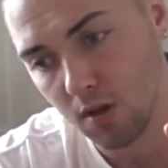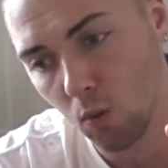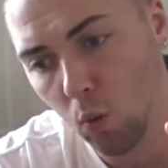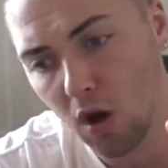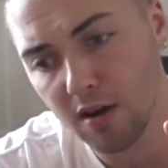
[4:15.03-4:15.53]

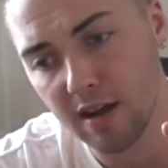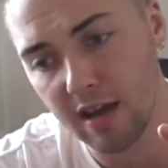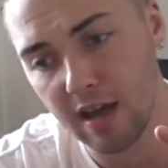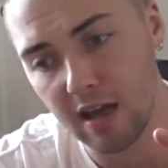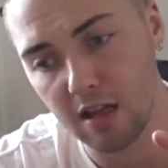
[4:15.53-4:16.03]
one
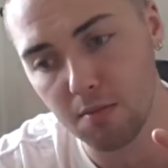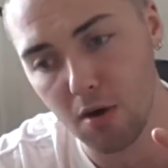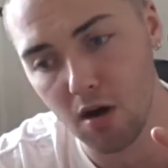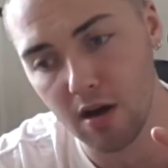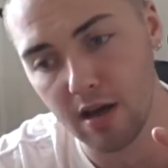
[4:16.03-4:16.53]
in
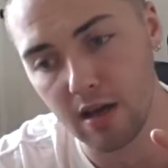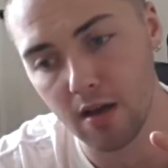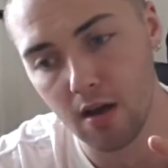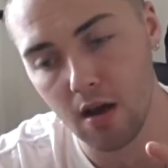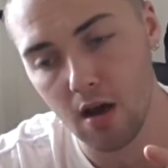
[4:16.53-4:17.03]
my
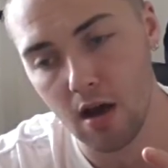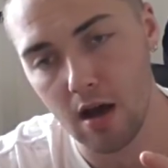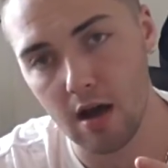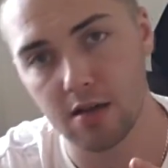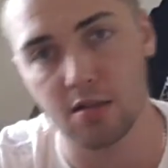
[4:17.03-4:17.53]

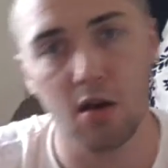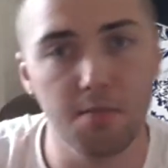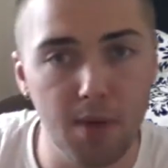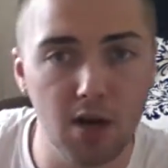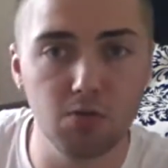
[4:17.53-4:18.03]

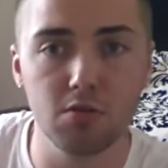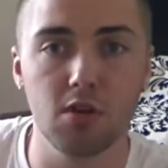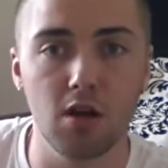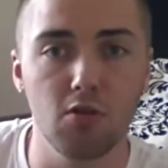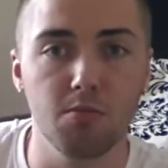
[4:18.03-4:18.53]
side pouch that
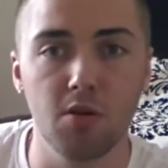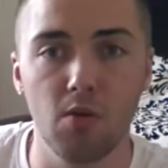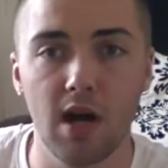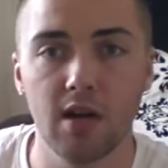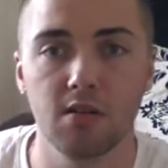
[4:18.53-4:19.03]
I normally
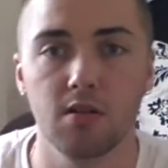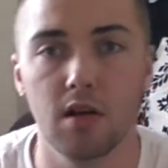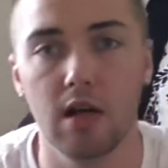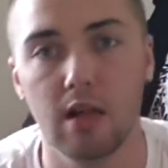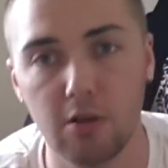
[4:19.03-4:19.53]
wear,
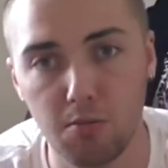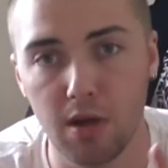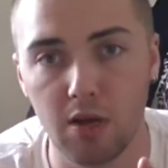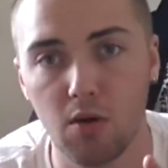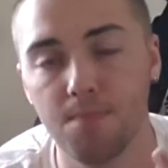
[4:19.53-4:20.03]
a little
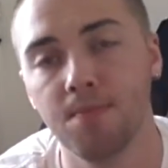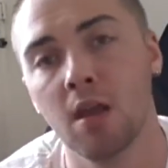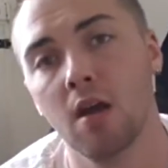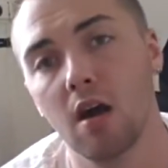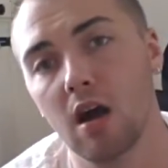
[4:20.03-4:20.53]
mini one.
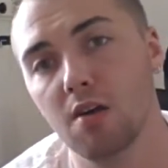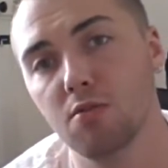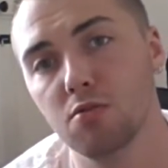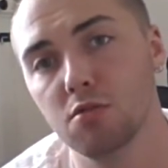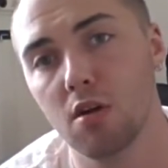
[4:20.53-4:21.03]
I've
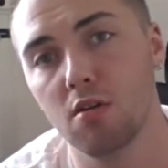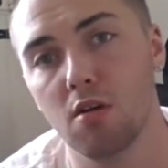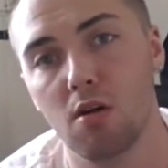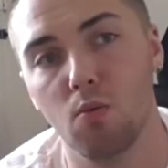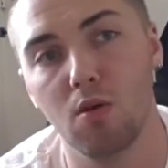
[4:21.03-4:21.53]
also
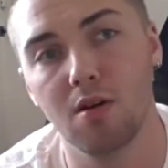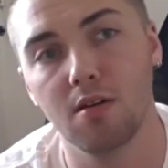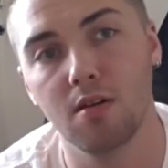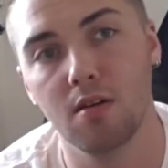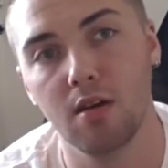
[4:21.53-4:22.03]
got
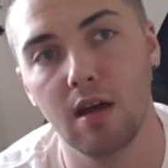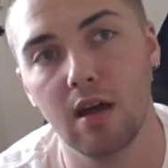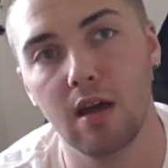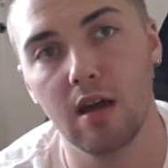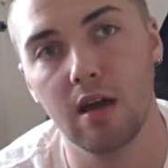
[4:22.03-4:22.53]
one
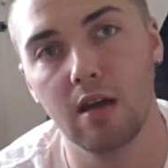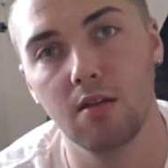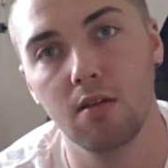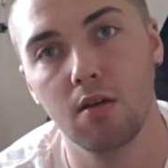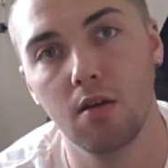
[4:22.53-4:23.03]

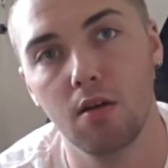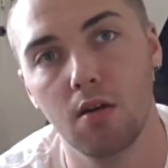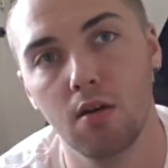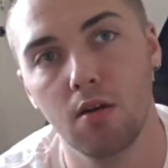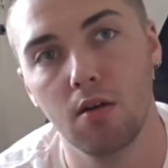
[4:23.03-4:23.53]
in
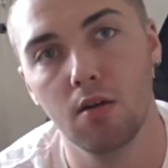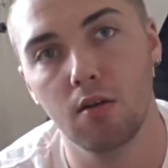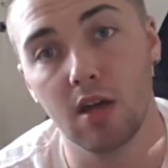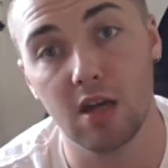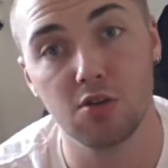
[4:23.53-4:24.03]

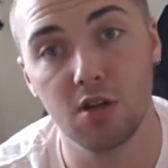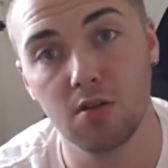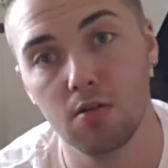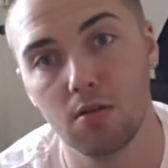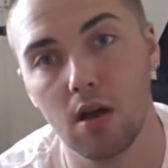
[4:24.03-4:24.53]
the kitchen,
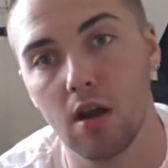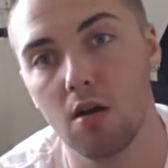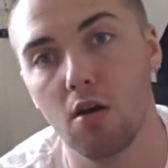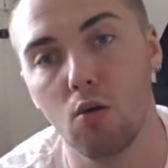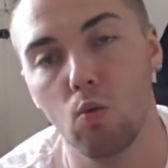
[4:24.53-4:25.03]
and I've
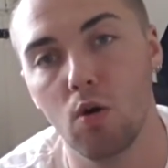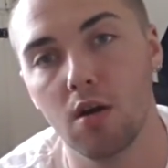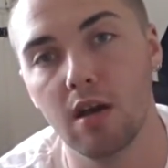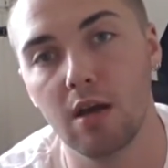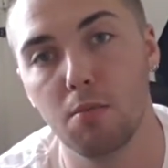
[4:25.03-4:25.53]
got
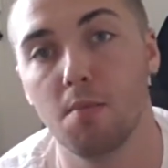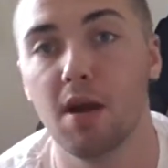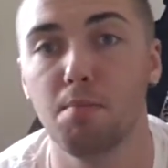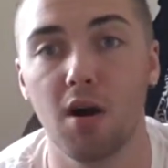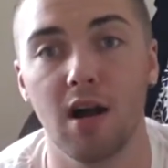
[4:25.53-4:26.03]
one in my
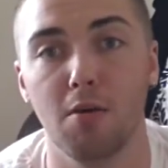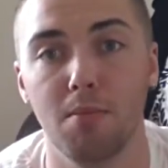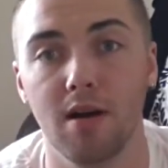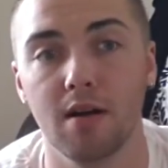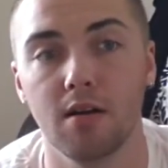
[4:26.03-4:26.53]
main bug out
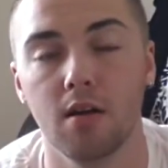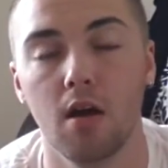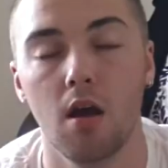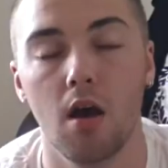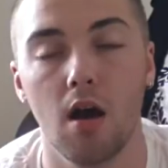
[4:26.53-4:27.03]
bag.
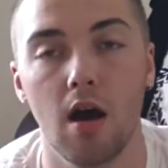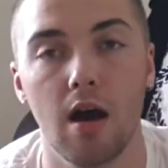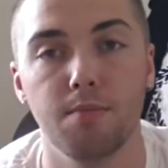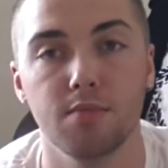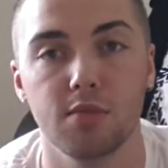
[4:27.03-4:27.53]

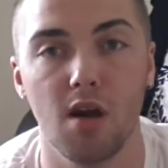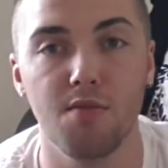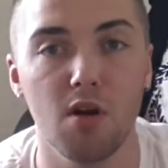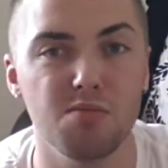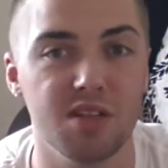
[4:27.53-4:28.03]
So I've
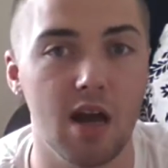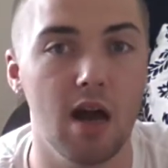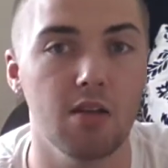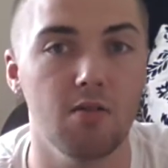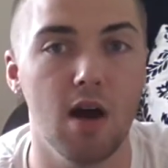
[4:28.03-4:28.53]
got them
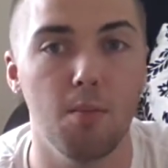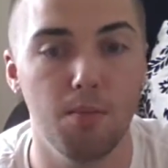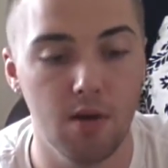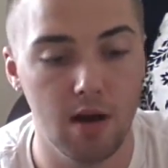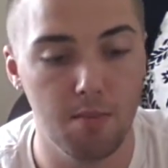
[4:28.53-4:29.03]
scattered around,
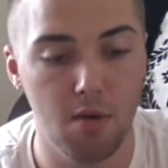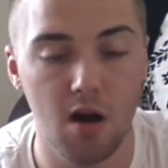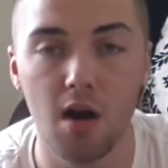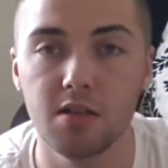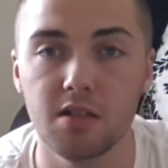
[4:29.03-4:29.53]
but in
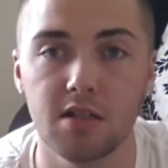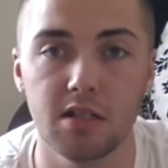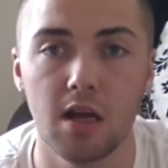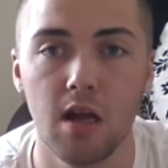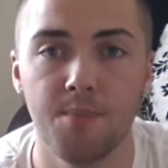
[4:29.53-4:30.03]
my eyes,